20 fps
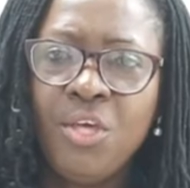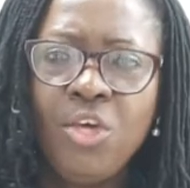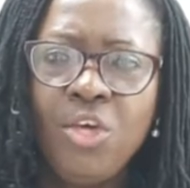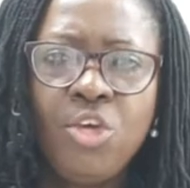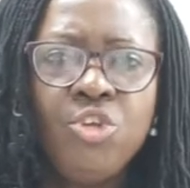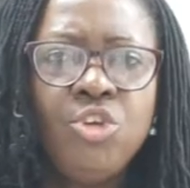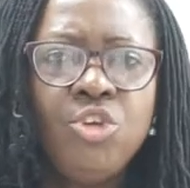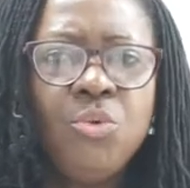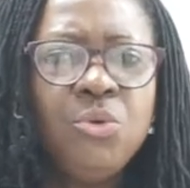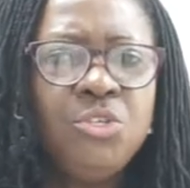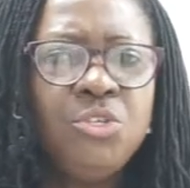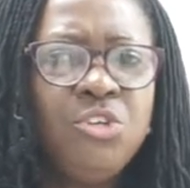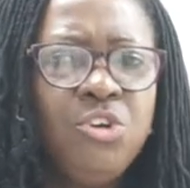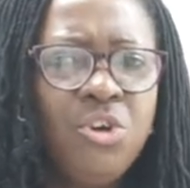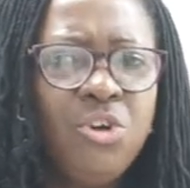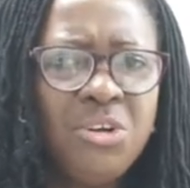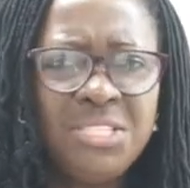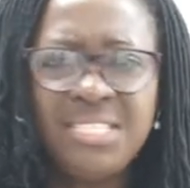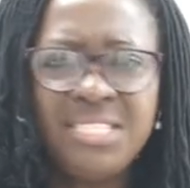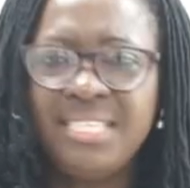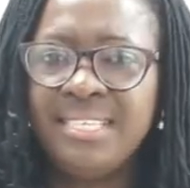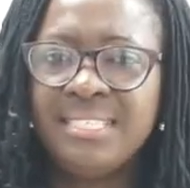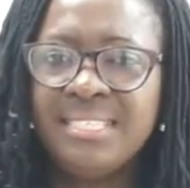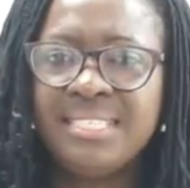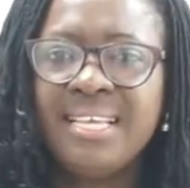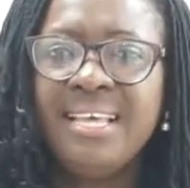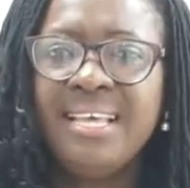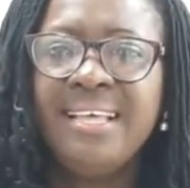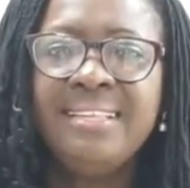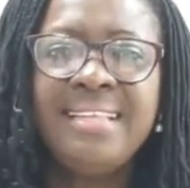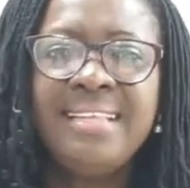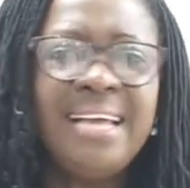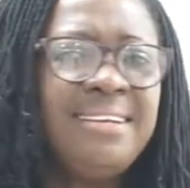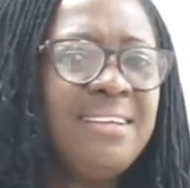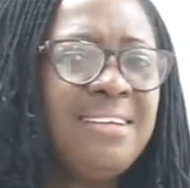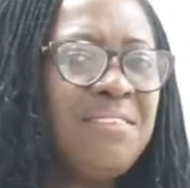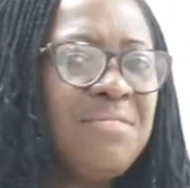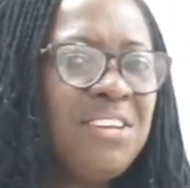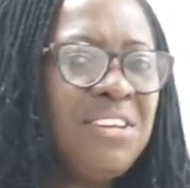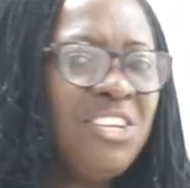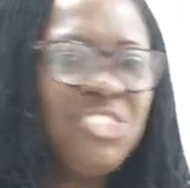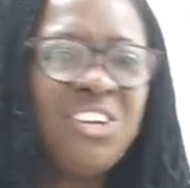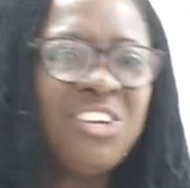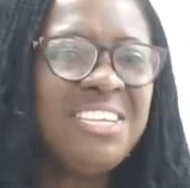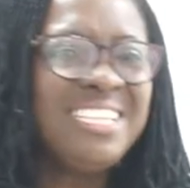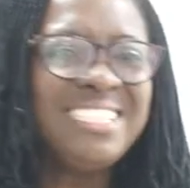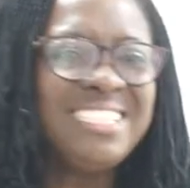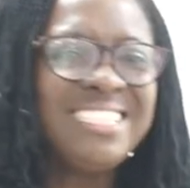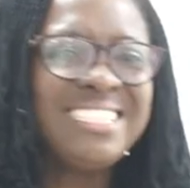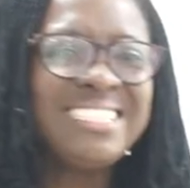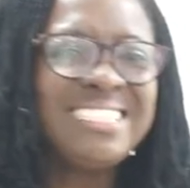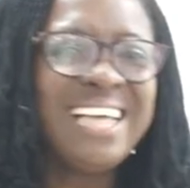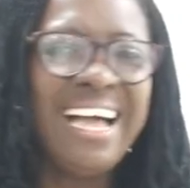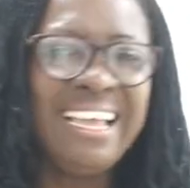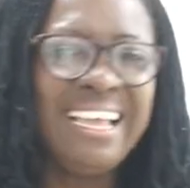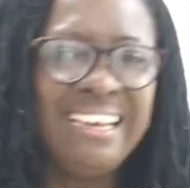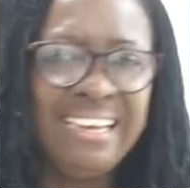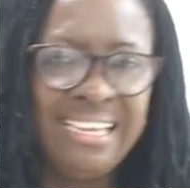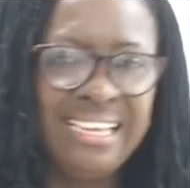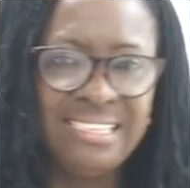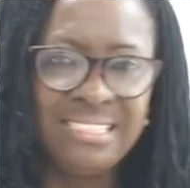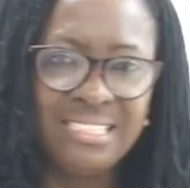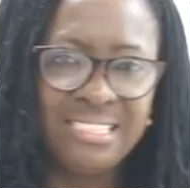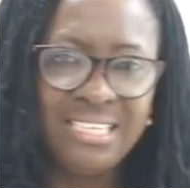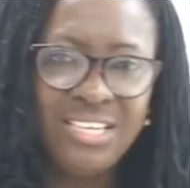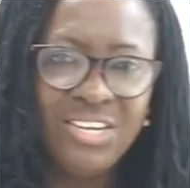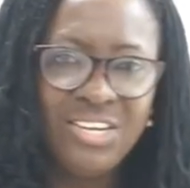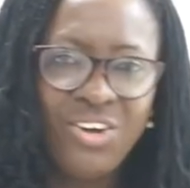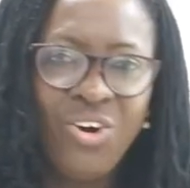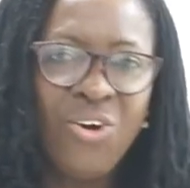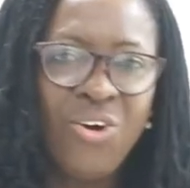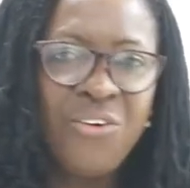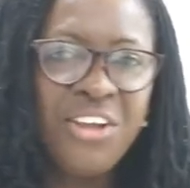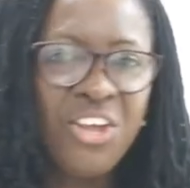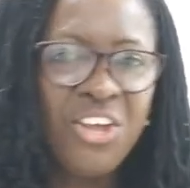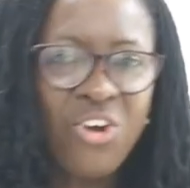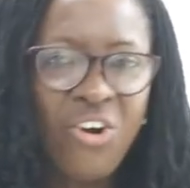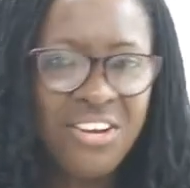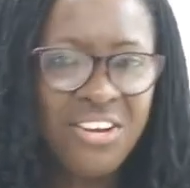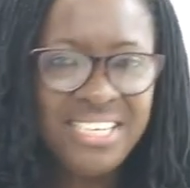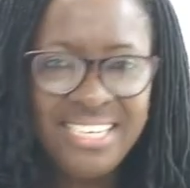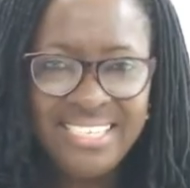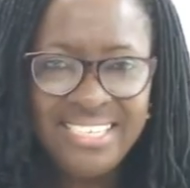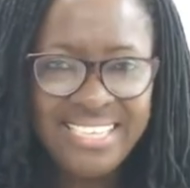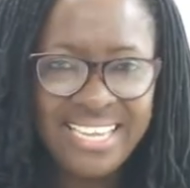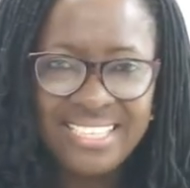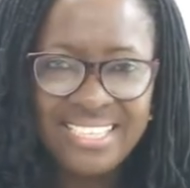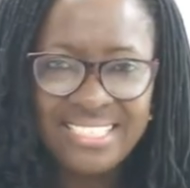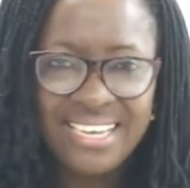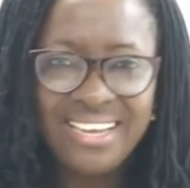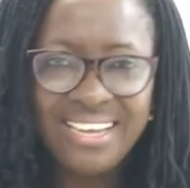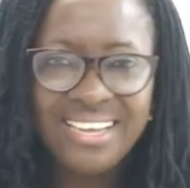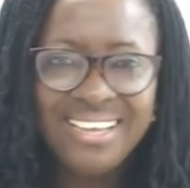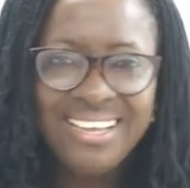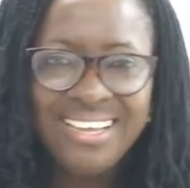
You would notice that definition is silent on recording data,